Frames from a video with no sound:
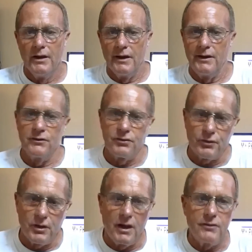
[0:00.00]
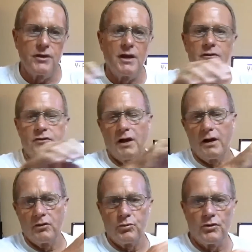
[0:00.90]
Then throughout the outside
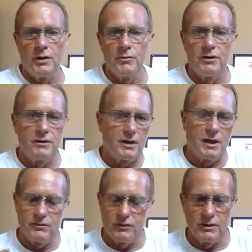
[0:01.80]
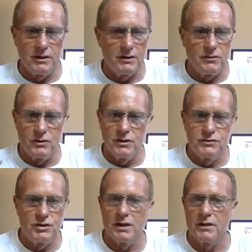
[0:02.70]
of the perimeter, they got the
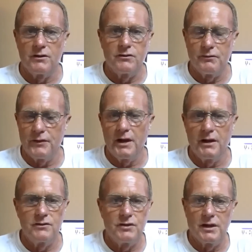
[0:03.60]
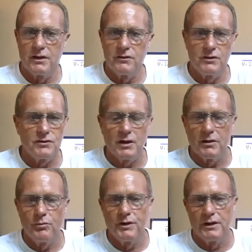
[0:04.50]
chickens, the fighting chickens, the
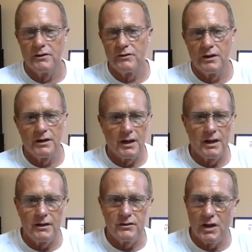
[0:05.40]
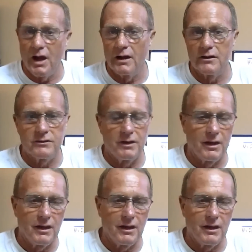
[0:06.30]
chicken pens, and they got ducks, and